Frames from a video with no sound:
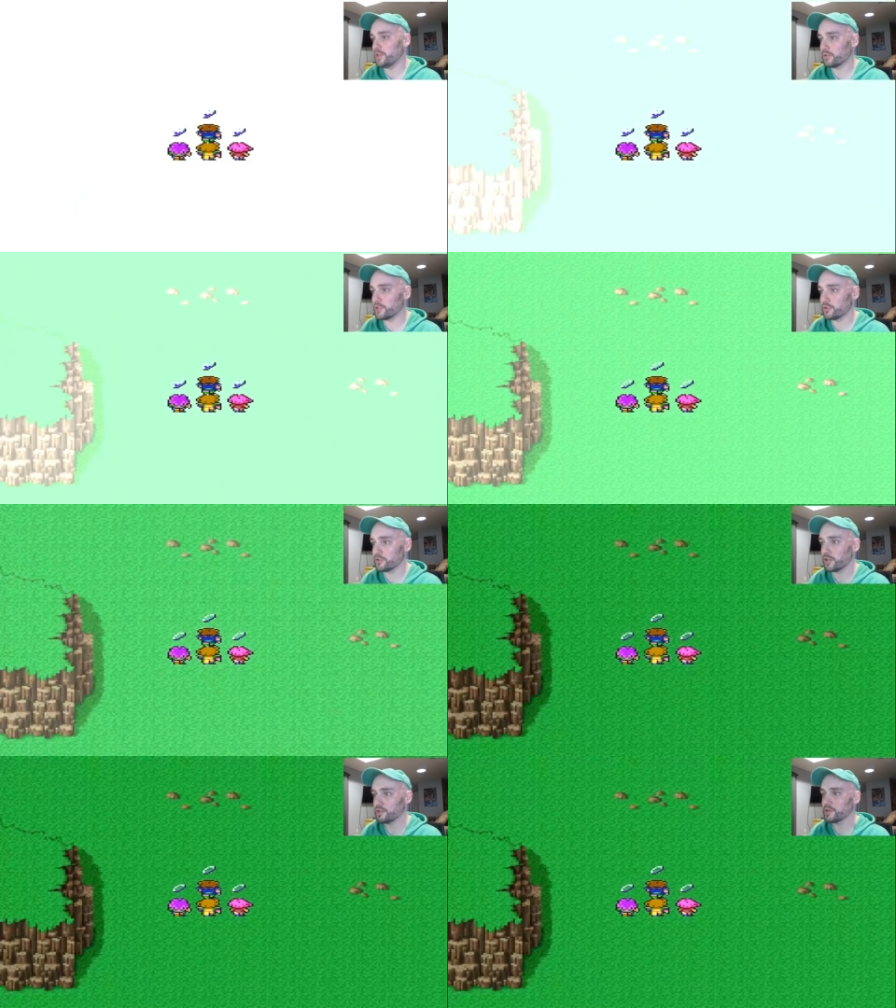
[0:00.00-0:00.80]
me, the crystal
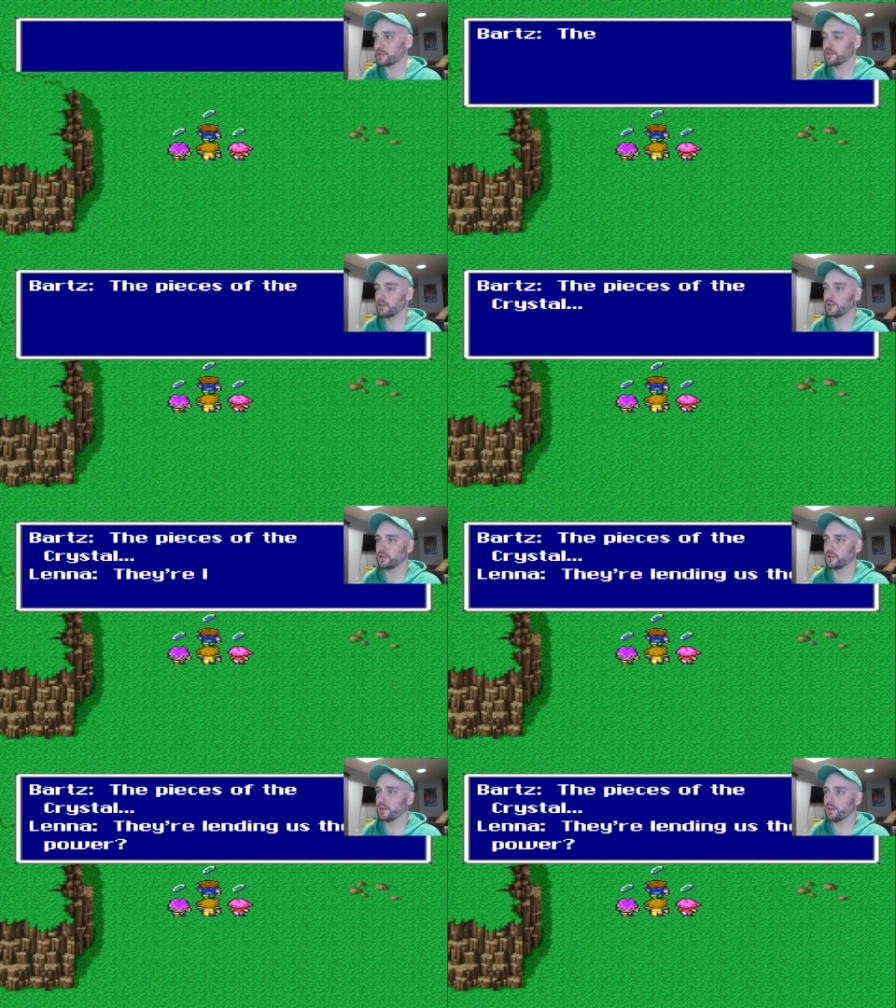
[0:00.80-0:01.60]
shards.
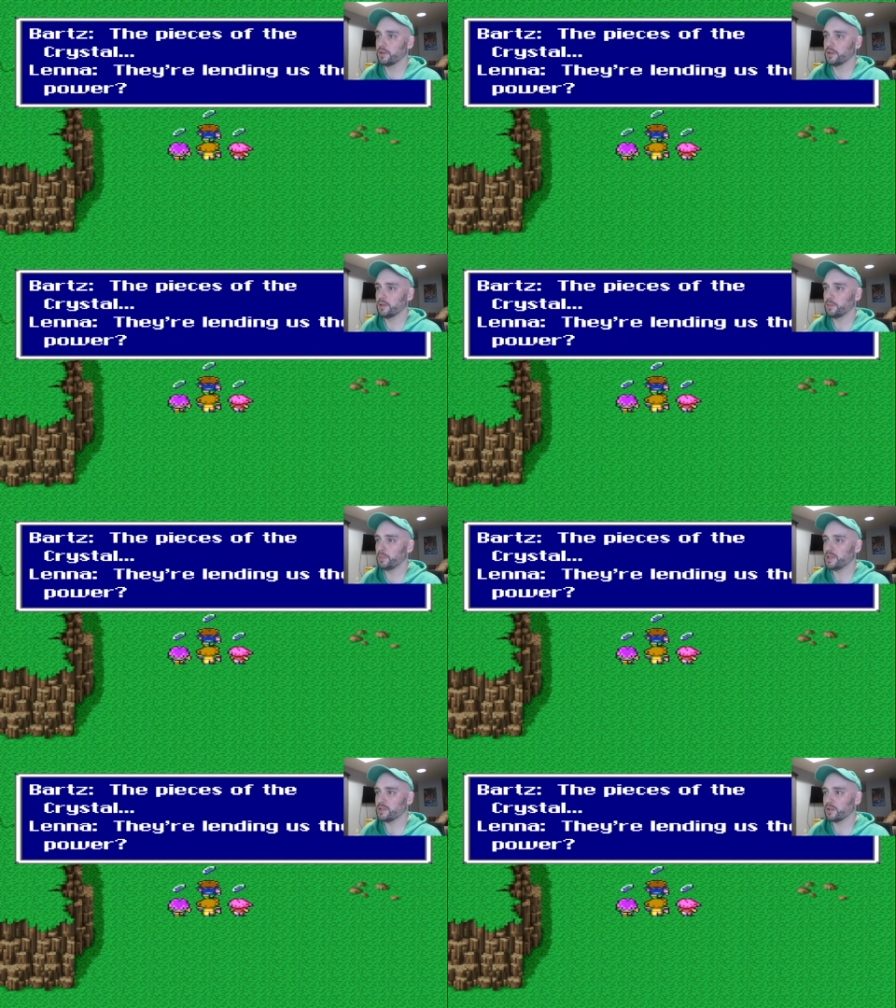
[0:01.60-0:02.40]

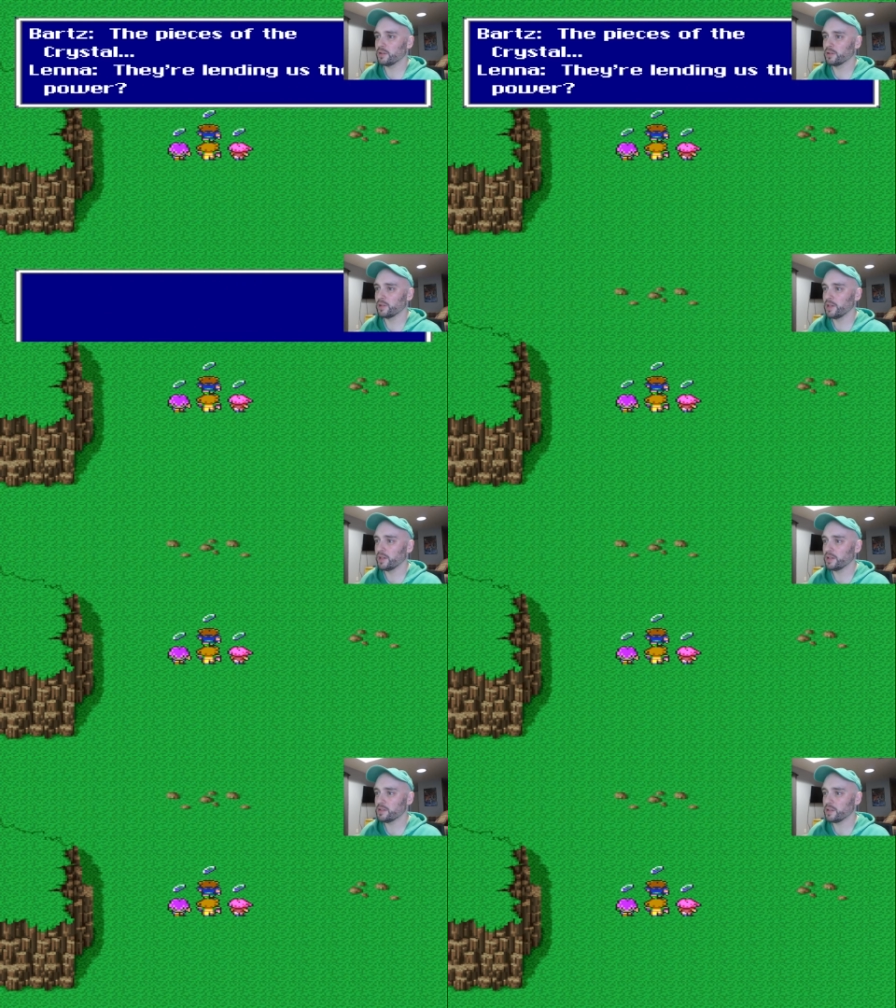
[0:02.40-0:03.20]
Pisa, they're
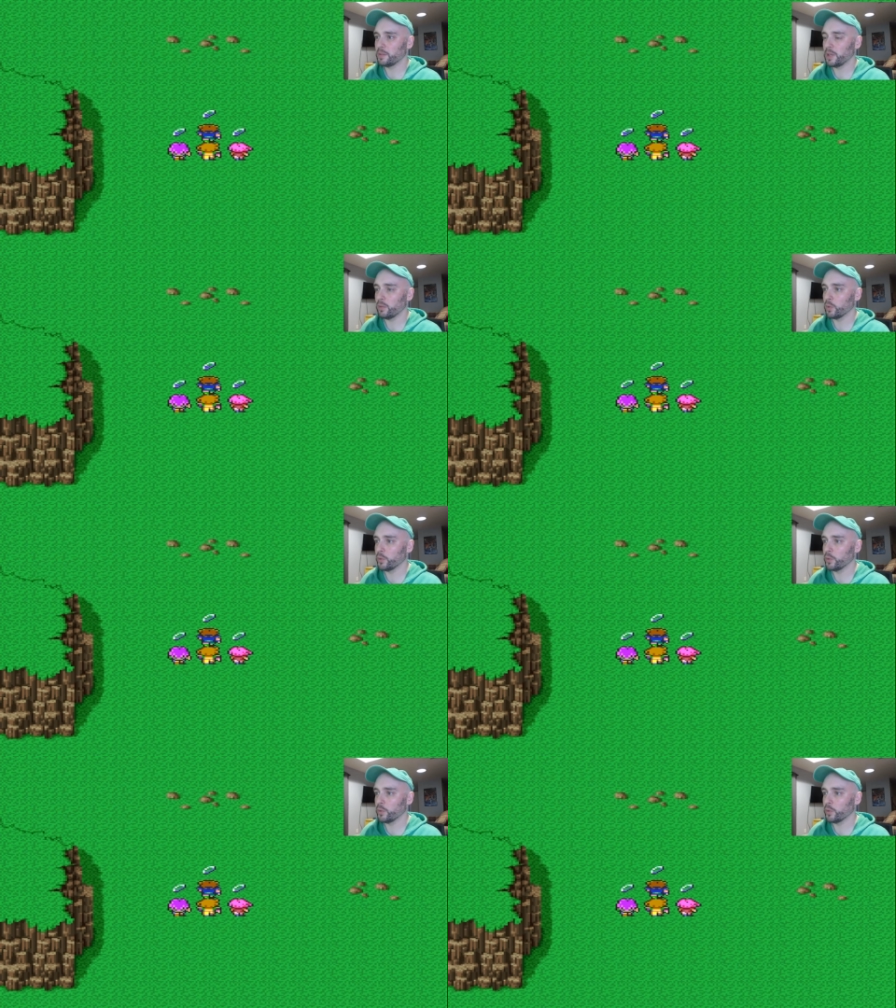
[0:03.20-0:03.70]
lending us their power.